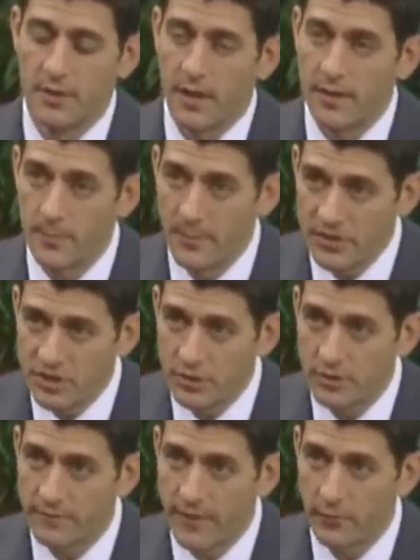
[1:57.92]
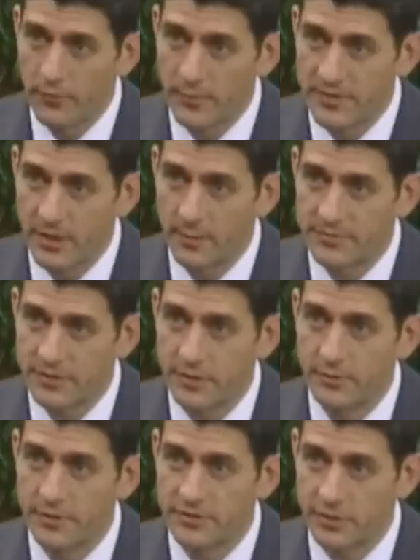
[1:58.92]
and the mission of health and retirement
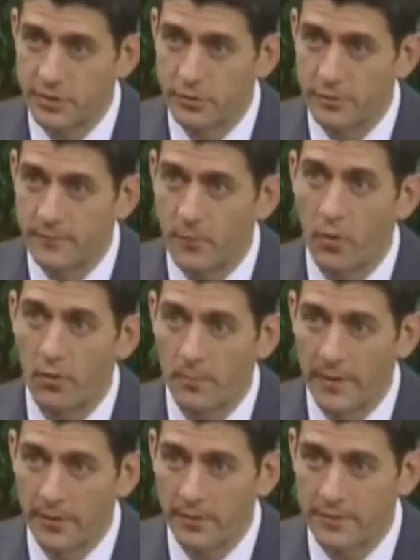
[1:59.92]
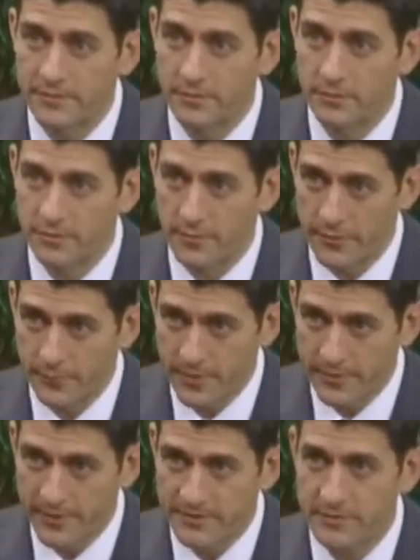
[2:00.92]
security secured for all Americans. Those are the
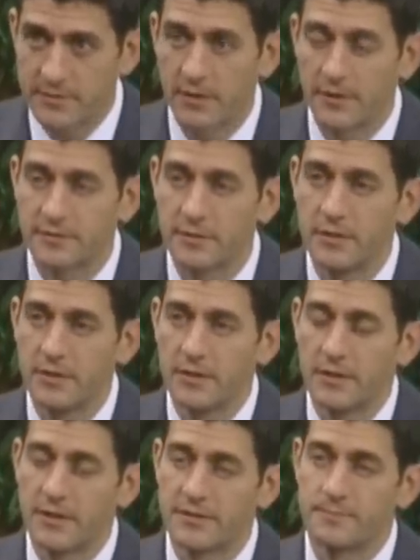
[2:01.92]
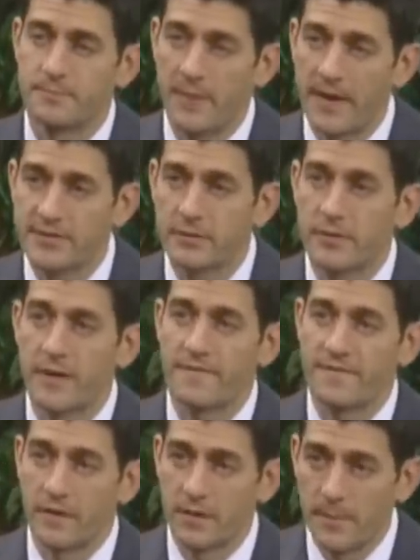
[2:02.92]
3 things it does. It's basically a
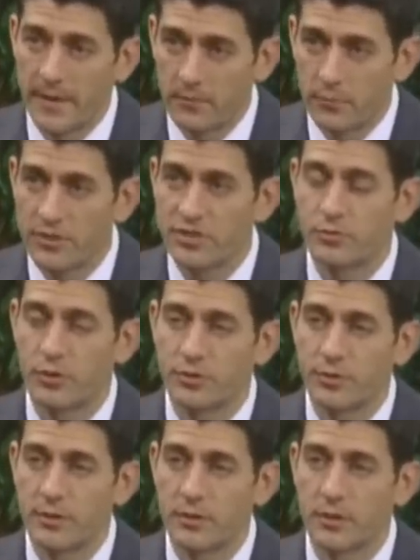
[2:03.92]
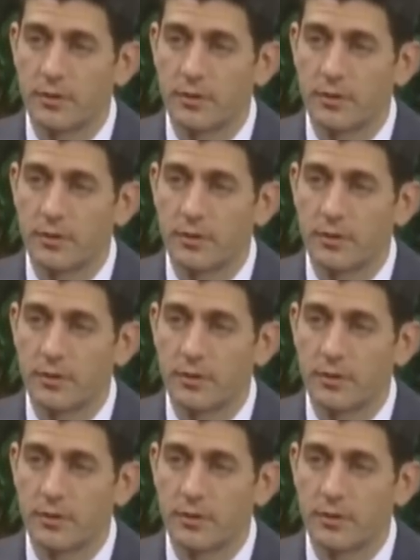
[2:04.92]
fundamental restructuring